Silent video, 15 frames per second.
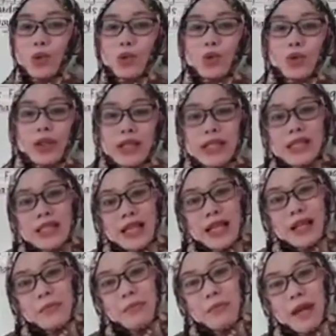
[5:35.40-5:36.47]
do, this is
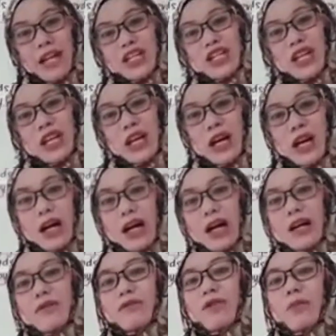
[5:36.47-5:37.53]
another magic
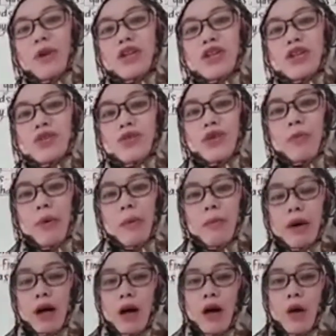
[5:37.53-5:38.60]
information to
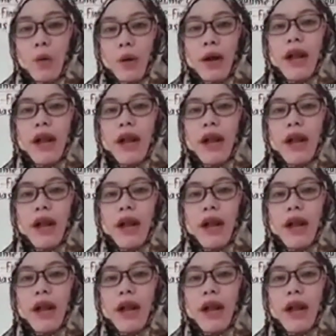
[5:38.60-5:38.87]
remember.